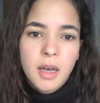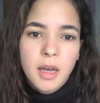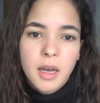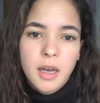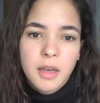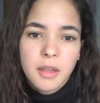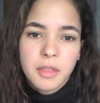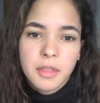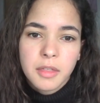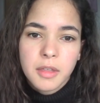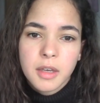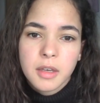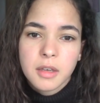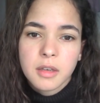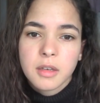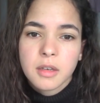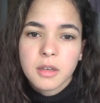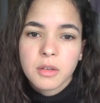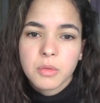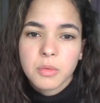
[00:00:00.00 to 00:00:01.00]
I
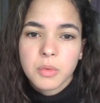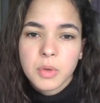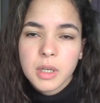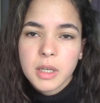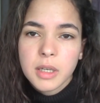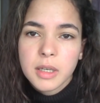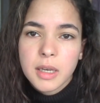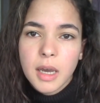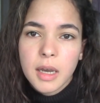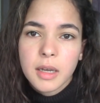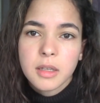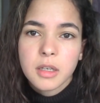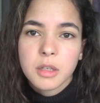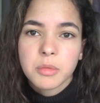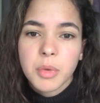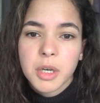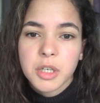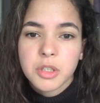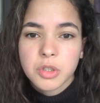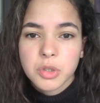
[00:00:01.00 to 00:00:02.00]
think, really guided
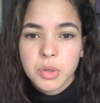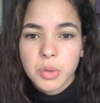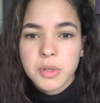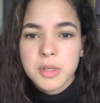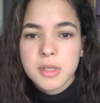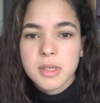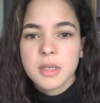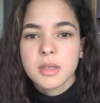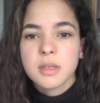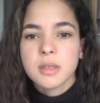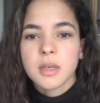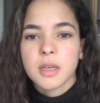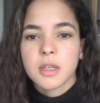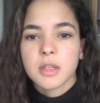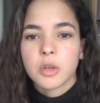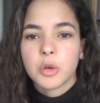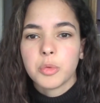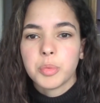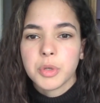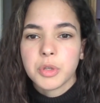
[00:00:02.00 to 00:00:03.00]
my choices
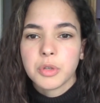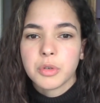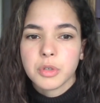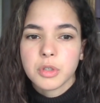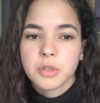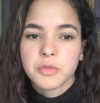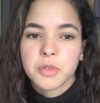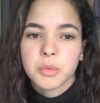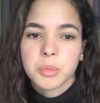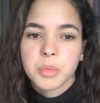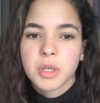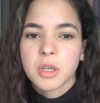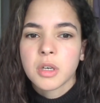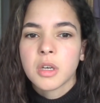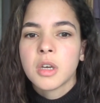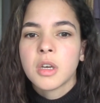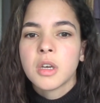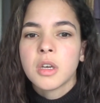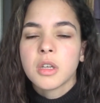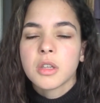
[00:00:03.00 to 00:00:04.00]
and opened doors for me.
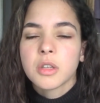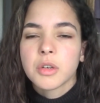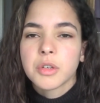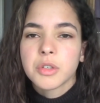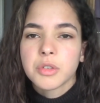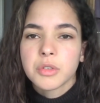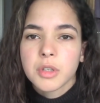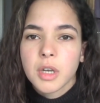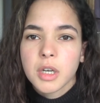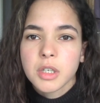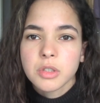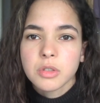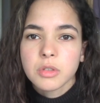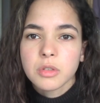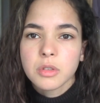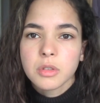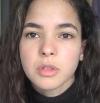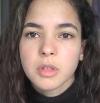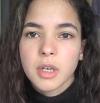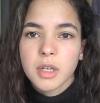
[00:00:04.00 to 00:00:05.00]
The
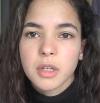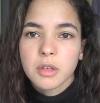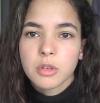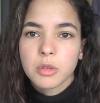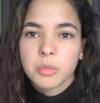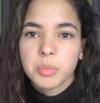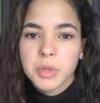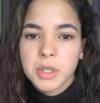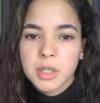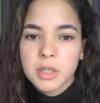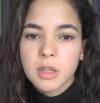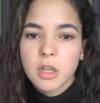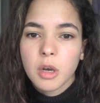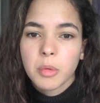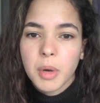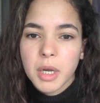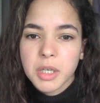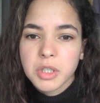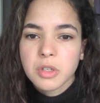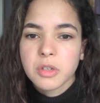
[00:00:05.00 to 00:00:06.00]
International and European Law
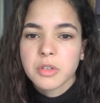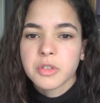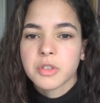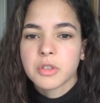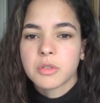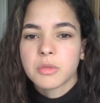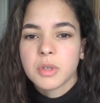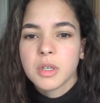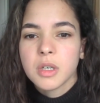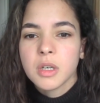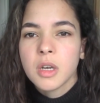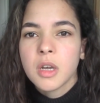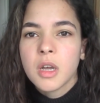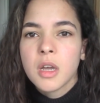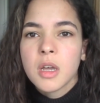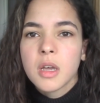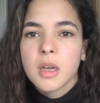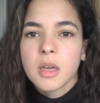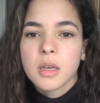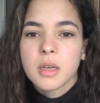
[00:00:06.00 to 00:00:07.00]
Bachelor's degree
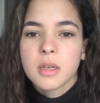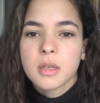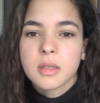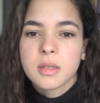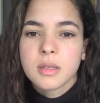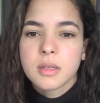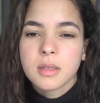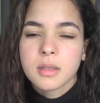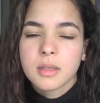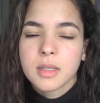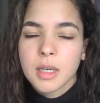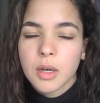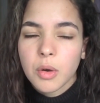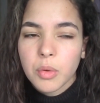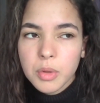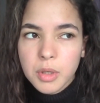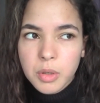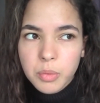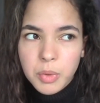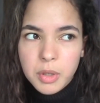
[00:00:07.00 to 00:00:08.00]
is the
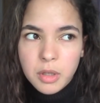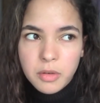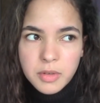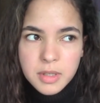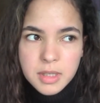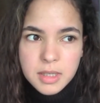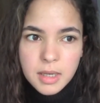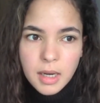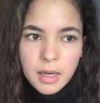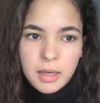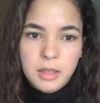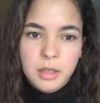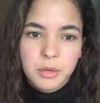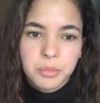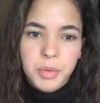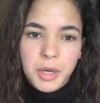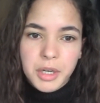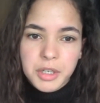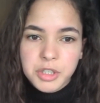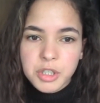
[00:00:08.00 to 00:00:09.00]
only one of its kind in
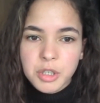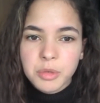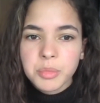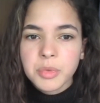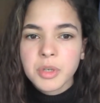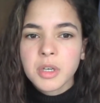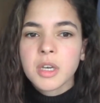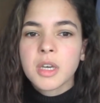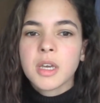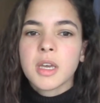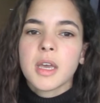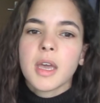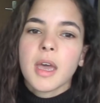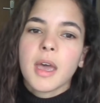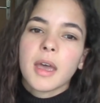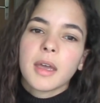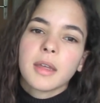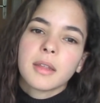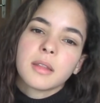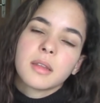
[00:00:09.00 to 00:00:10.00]
Belgium,
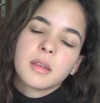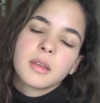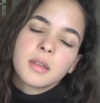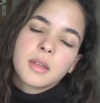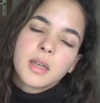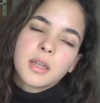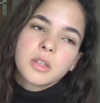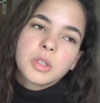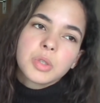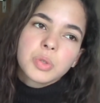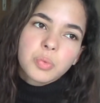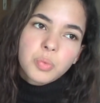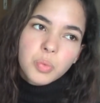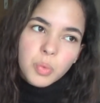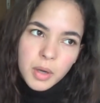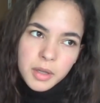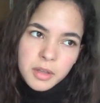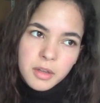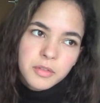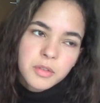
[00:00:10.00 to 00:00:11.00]
and that's
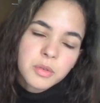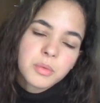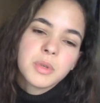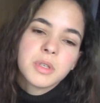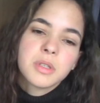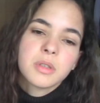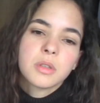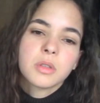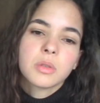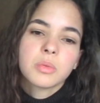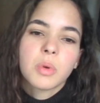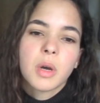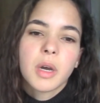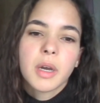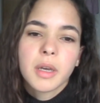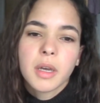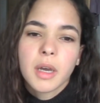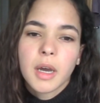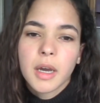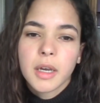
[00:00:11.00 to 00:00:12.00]
one of the reasons
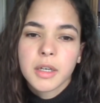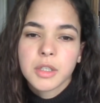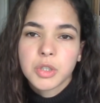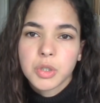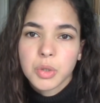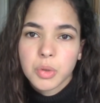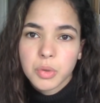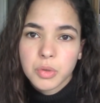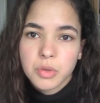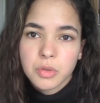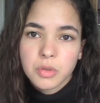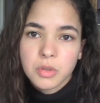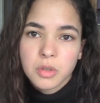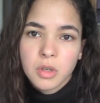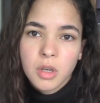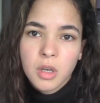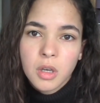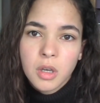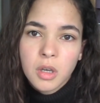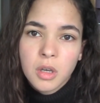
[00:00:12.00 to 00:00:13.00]
why I chose
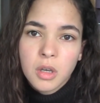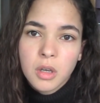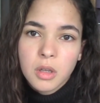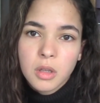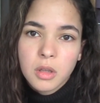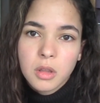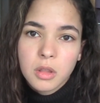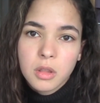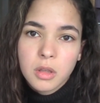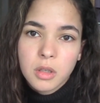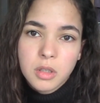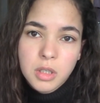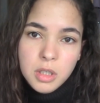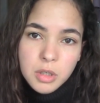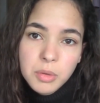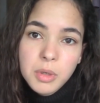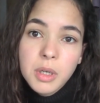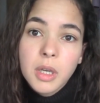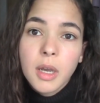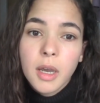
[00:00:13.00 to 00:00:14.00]
the
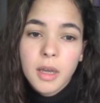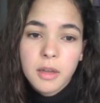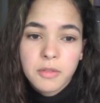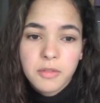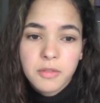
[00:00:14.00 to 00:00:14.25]
degree and